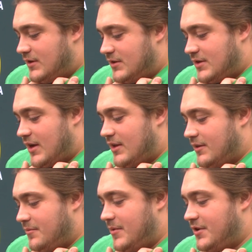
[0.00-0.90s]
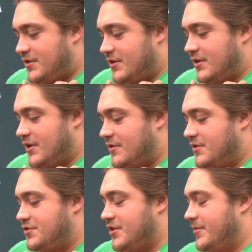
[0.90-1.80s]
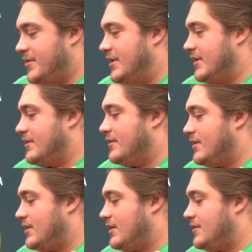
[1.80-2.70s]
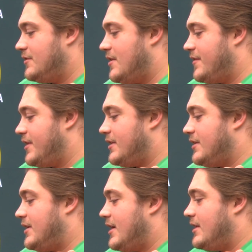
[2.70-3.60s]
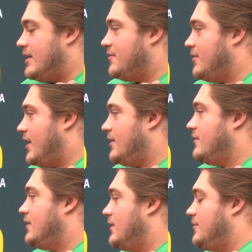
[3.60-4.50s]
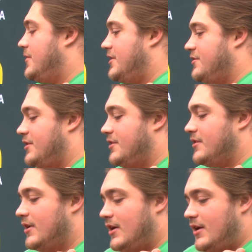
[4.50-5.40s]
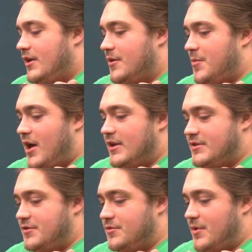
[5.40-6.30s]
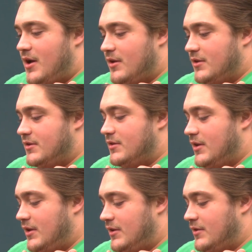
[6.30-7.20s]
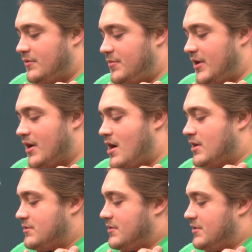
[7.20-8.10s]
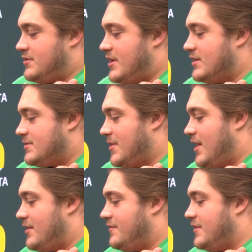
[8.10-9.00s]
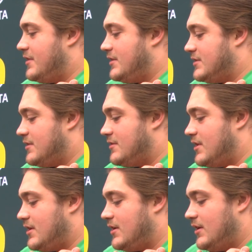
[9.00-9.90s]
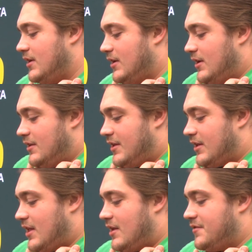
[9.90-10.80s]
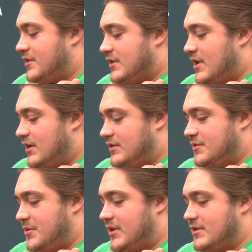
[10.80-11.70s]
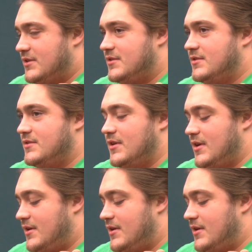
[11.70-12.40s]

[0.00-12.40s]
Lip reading: Just got to make sure you're going to treatment and doing everything that you can, eating right. Make sure your body's doing well and being honest with the trainers about how you're feeling. So I think a lot of it's luck just because this